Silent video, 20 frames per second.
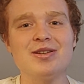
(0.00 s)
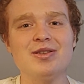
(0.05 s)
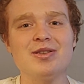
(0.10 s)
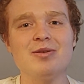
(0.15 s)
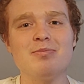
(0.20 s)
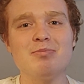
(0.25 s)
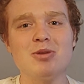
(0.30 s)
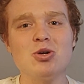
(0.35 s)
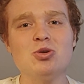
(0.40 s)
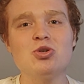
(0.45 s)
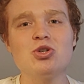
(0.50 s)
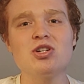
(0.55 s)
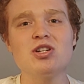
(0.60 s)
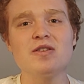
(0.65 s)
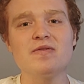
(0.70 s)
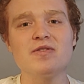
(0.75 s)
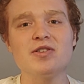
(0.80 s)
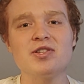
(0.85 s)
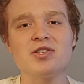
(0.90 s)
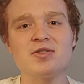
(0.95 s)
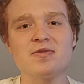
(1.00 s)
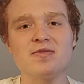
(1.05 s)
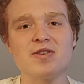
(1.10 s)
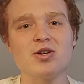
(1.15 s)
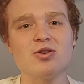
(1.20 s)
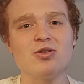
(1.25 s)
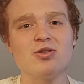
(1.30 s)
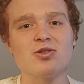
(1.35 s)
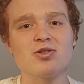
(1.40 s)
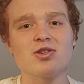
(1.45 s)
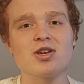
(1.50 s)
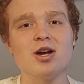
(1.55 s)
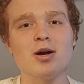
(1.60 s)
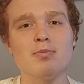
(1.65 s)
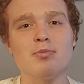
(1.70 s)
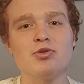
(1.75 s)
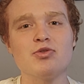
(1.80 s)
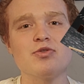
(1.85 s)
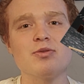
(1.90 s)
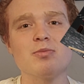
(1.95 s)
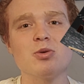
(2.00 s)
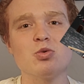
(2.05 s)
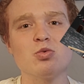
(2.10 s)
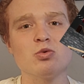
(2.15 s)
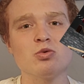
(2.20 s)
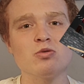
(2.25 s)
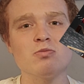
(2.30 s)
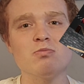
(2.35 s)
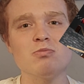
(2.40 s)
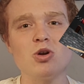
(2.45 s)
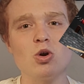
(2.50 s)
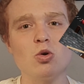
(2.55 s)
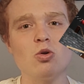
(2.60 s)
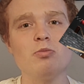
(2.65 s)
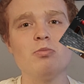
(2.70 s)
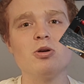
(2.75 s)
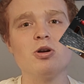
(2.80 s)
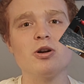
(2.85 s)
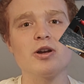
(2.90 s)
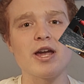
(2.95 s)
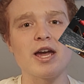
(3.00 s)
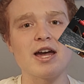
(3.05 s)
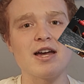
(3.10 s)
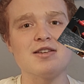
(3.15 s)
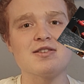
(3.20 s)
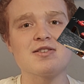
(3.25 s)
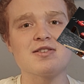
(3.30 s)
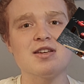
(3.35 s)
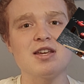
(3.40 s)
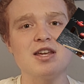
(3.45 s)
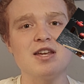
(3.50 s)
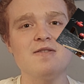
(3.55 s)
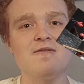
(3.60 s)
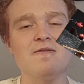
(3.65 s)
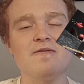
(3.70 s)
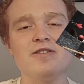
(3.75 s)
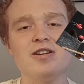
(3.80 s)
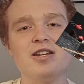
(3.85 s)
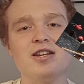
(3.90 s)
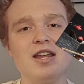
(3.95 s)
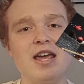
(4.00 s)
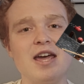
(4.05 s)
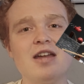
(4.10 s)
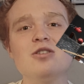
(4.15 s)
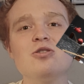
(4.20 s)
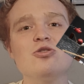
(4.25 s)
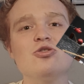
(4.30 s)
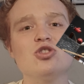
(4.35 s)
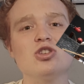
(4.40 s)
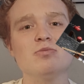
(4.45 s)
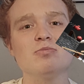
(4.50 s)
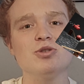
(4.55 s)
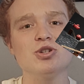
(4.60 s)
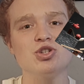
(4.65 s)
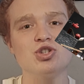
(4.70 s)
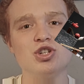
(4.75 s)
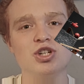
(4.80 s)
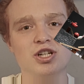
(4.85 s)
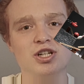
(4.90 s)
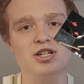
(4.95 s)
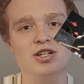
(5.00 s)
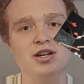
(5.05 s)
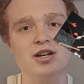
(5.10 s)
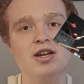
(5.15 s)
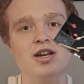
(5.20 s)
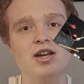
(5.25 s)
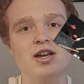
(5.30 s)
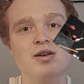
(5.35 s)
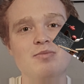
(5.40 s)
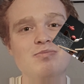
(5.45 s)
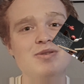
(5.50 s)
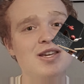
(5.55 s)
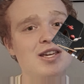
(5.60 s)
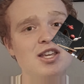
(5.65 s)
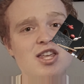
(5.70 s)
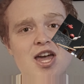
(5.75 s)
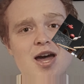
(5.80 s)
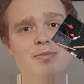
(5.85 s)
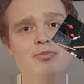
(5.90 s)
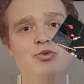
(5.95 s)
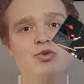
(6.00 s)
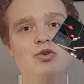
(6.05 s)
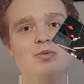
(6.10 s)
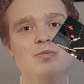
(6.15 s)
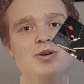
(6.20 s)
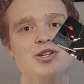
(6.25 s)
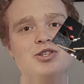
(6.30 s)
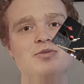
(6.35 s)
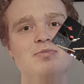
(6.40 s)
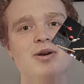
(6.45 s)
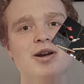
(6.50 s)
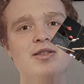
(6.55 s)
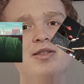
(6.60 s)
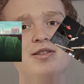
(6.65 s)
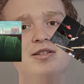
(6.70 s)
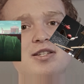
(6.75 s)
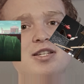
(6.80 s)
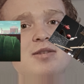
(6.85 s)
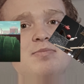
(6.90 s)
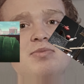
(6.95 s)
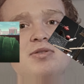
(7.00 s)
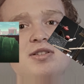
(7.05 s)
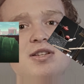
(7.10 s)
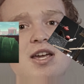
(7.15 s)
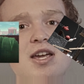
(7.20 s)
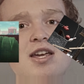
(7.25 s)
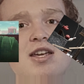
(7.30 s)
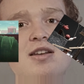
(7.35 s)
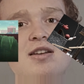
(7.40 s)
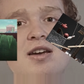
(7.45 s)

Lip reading: the motion of the spheres comes from a Rube Goldberg-esque infinite energy machine, being kept from us by the deep state,